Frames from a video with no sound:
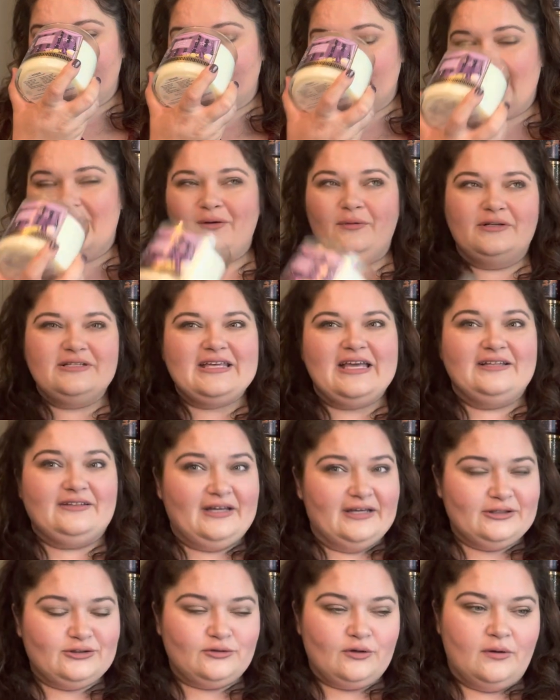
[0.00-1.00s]
I don't want to say
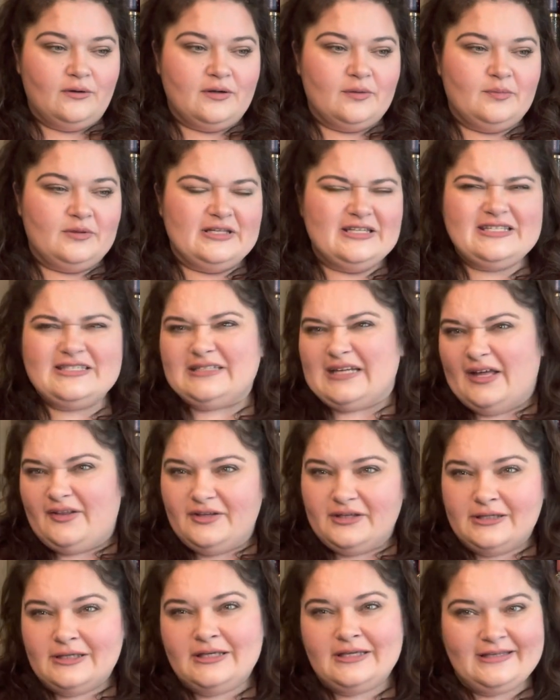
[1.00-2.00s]
light thrower, but it's
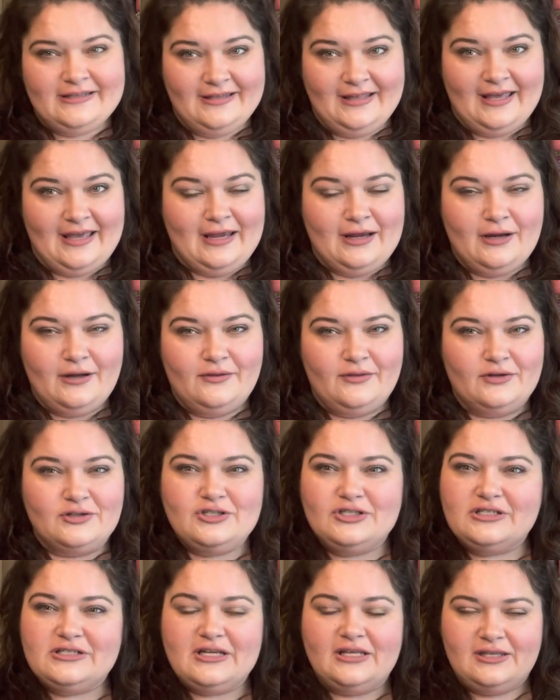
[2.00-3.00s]
delicate in the air. There's
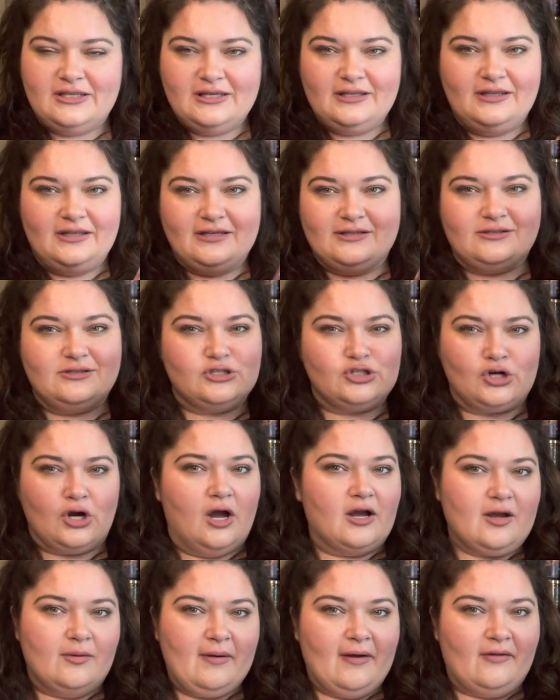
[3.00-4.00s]
just nothing like
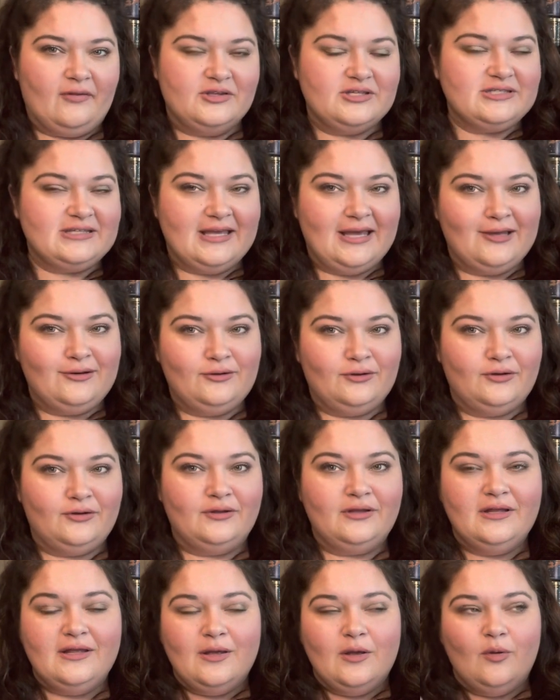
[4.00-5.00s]
strong about this
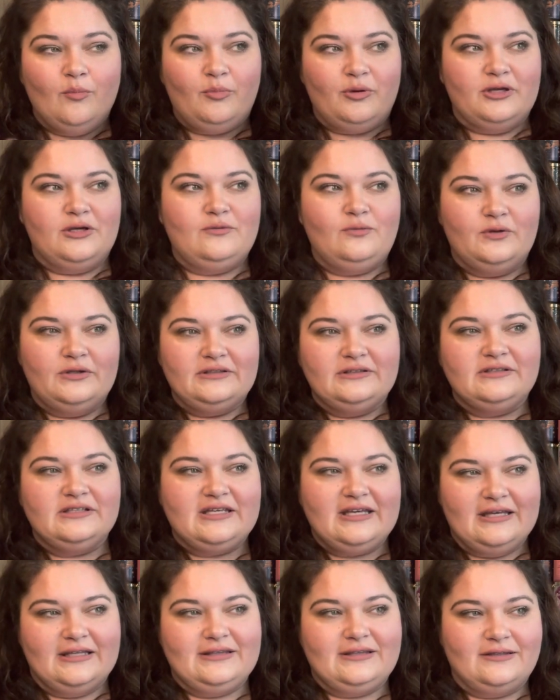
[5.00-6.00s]
candle, but you wouldn't
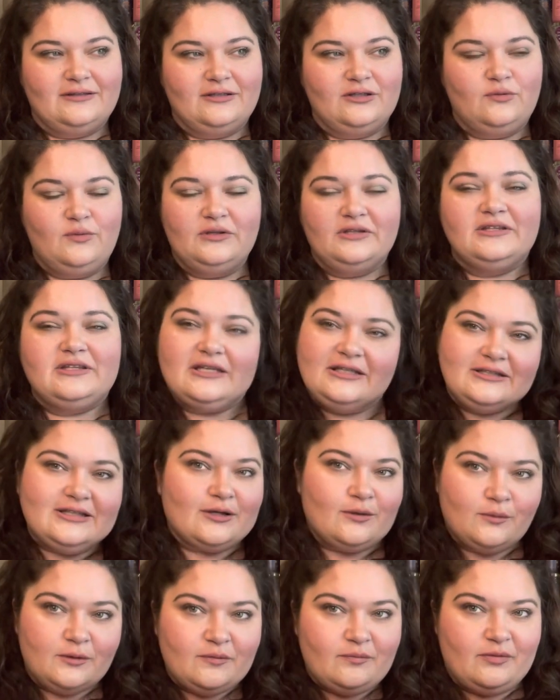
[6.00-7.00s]
get, you wouldn't think
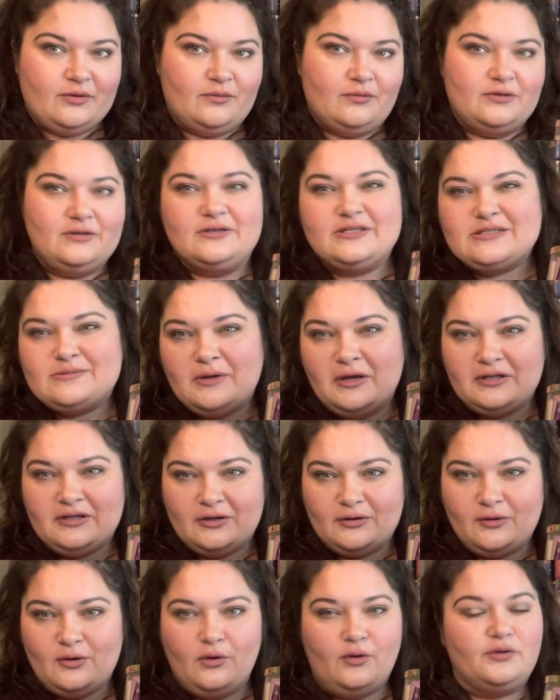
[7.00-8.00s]
there would be when you smell it
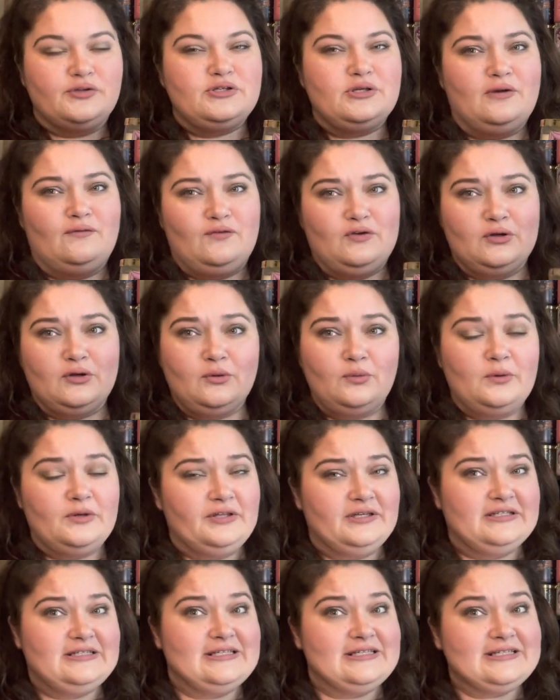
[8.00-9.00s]
on cold. So if you're
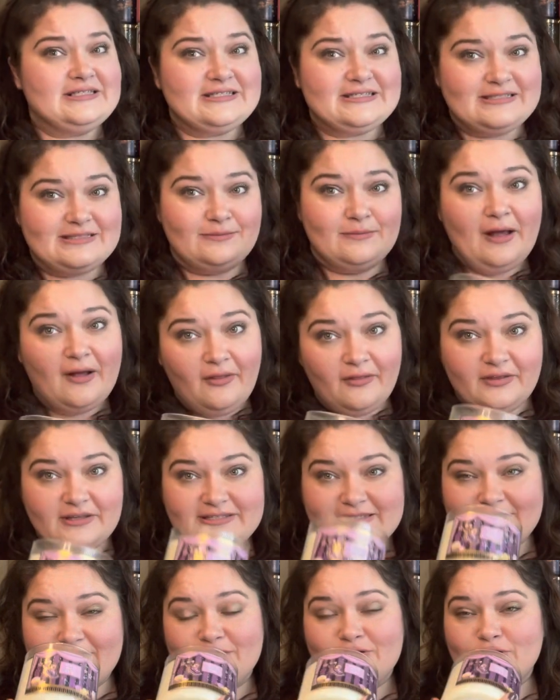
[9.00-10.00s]
willing to smell
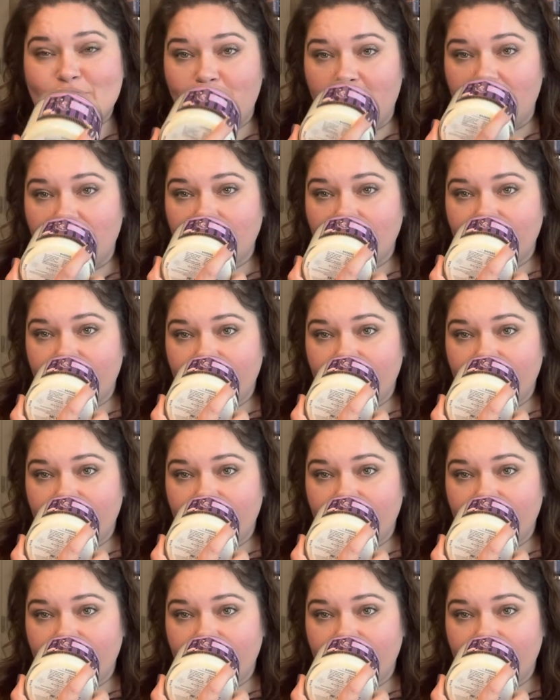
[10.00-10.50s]
this in the store